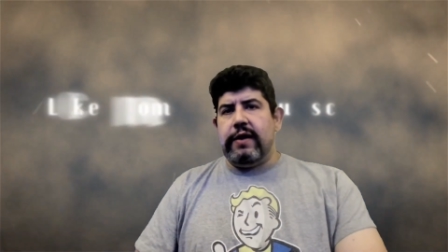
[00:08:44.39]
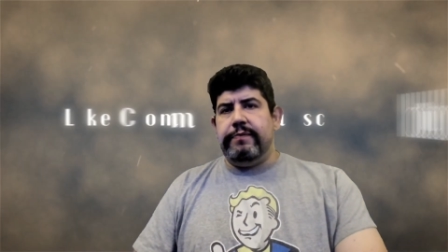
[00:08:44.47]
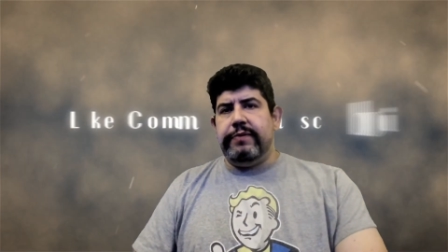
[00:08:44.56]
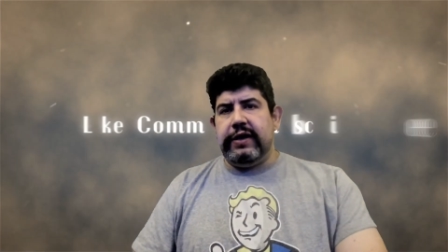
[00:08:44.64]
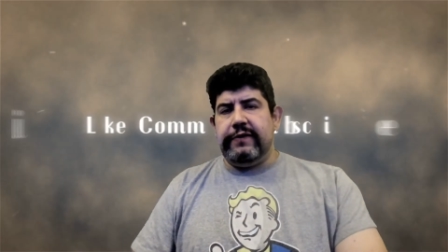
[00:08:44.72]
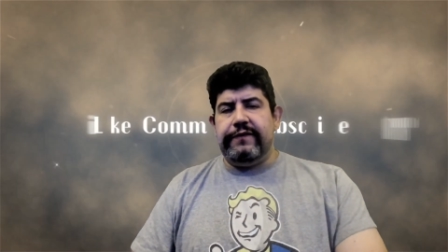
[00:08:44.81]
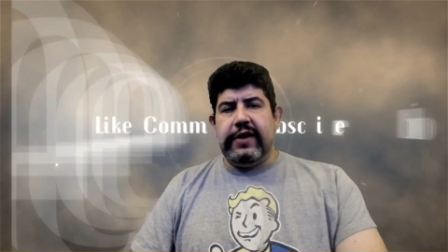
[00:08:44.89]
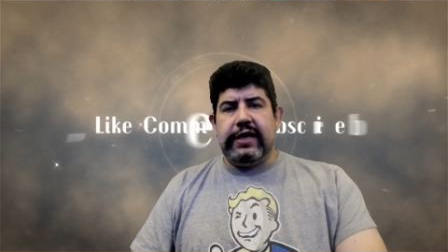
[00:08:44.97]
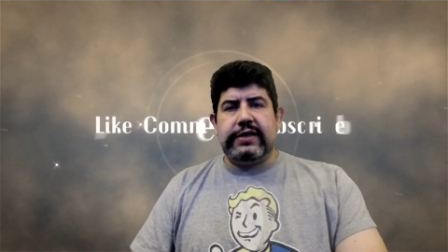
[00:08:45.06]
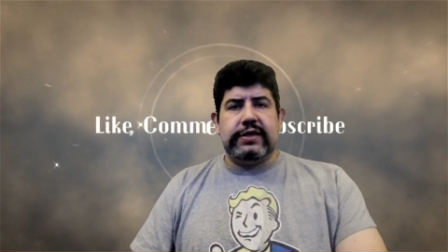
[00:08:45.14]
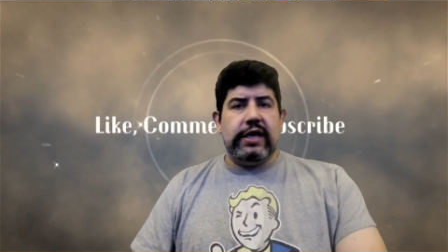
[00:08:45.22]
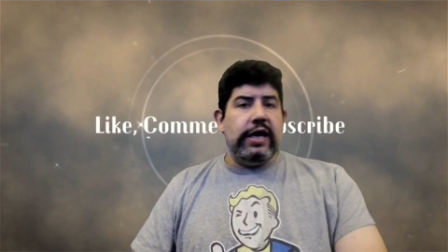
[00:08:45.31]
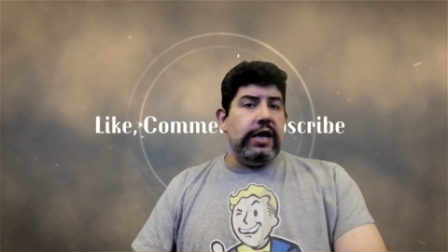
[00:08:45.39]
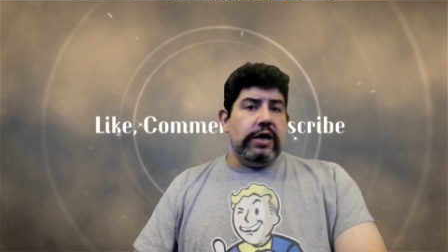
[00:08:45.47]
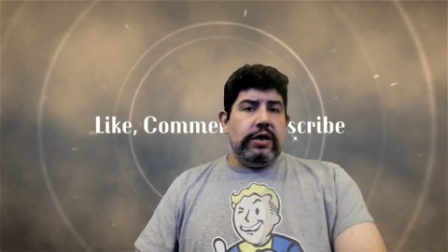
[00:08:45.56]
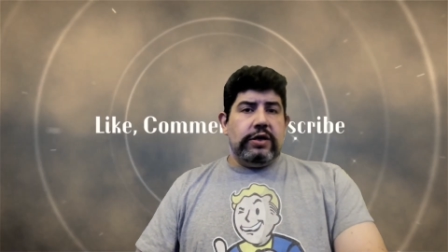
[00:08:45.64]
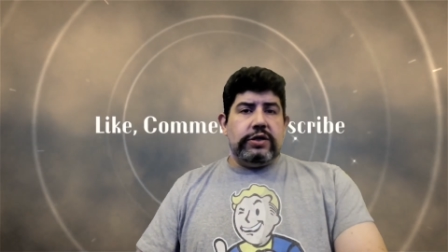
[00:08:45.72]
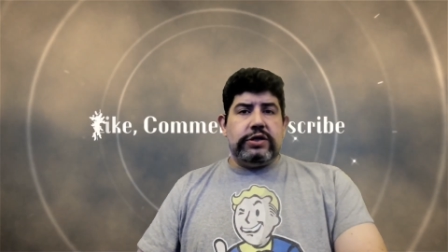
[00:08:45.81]
being fixed.
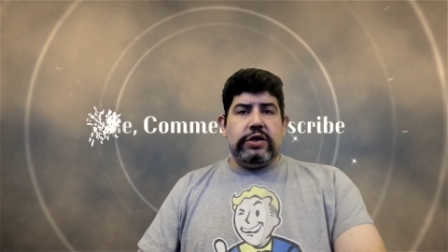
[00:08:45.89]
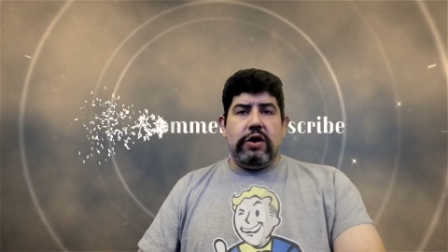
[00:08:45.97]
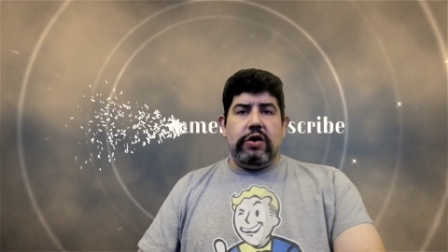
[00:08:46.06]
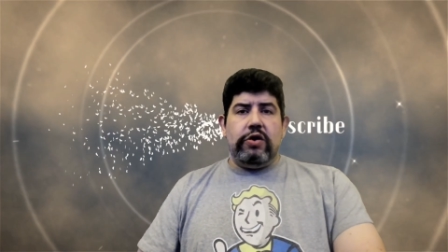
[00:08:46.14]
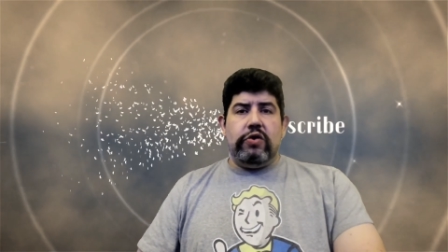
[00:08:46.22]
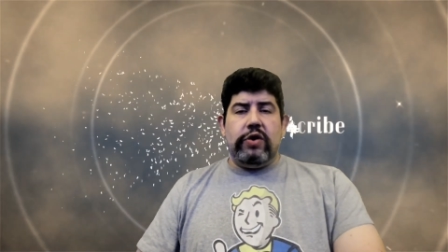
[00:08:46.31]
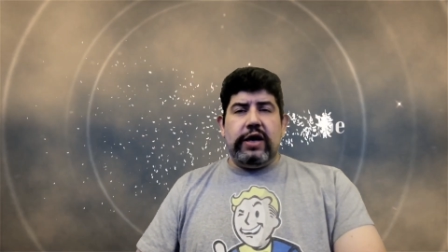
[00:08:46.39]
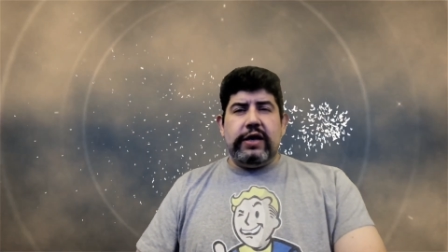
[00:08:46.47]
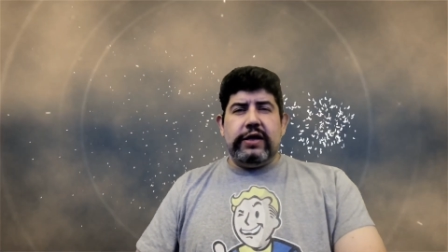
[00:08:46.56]
So